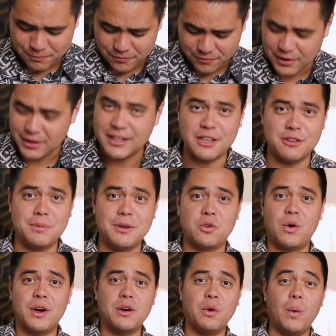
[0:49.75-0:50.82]
felt like it's been
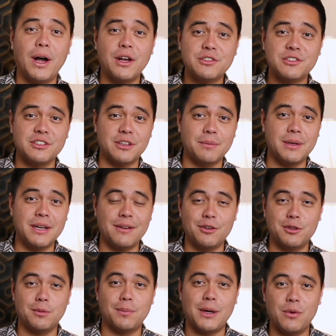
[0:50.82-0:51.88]
quite a while since I've been
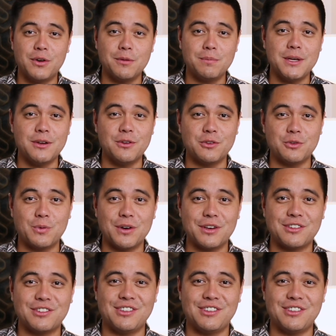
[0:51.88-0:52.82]
able to play one of Peter's works.